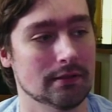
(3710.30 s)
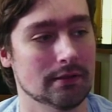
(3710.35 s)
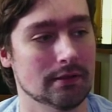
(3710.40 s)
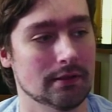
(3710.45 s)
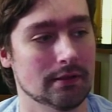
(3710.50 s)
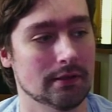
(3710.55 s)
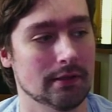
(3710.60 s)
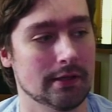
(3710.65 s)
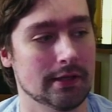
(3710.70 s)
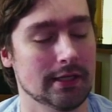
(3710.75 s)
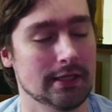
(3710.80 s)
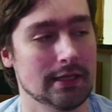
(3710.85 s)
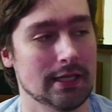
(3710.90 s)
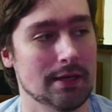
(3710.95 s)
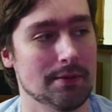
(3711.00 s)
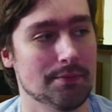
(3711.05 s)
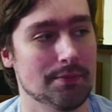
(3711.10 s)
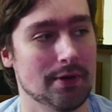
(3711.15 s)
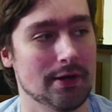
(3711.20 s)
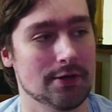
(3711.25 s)
I think The
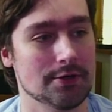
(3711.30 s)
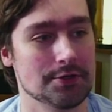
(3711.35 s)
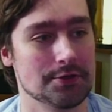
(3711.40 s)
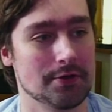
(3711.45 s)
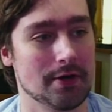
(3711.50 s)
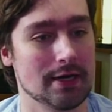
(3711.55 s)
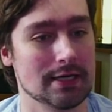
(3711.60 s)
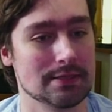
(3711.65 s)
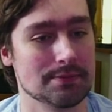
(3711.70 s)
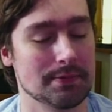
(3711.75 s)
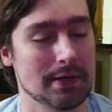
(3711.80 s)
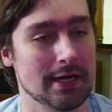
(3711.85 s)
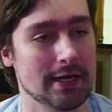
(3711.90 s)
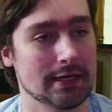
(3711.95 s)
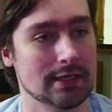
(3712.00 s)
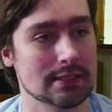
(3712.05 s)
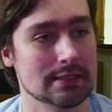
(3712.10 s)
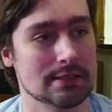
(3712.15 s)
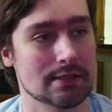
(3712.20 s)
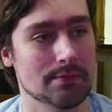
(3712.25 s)
Empire Strikes Back
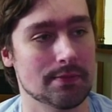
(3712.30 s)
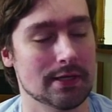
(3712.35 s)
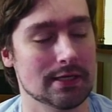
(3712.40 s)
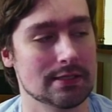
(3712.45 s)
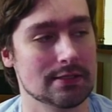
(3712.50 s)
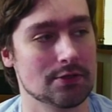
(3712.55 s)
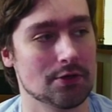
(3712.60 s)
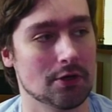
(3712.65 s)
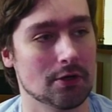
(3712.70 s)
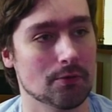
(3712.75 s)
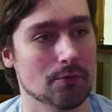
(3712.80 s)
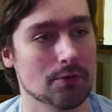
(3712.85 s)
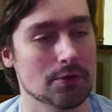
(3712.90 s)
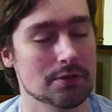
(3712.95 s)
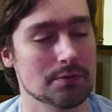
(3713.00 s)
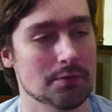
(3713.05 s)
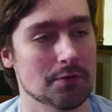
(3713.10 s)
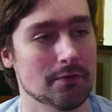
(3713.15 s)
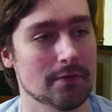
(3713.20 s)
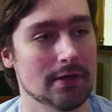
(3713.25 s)
is the best Star Wars
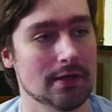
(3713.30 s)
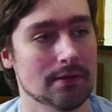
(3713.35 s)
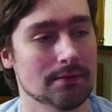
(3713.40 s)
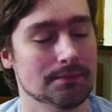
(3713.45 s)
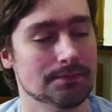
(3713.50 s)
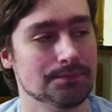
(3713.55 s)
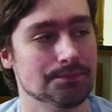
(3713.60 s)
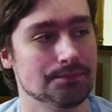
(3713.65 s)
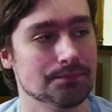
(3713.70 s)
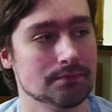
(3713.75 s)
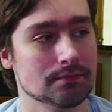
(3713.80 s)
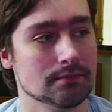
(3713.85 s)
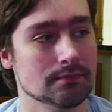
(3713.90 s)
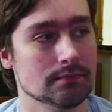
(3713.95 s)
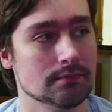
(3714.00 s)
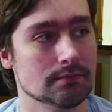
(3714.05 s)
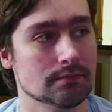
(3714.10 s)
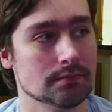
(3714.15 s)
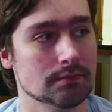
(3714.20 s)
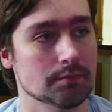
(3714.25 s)
movie,
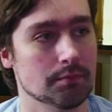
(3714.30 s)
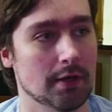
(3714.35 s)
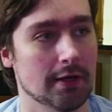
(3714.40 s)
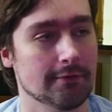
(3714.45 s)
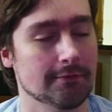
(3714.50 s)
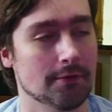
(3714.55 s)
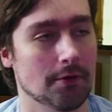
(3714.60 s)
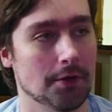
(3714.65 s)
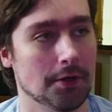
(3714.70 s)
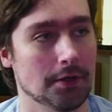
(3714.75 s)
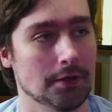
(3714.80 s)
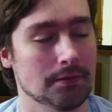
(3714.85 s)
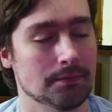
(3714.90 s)
by far.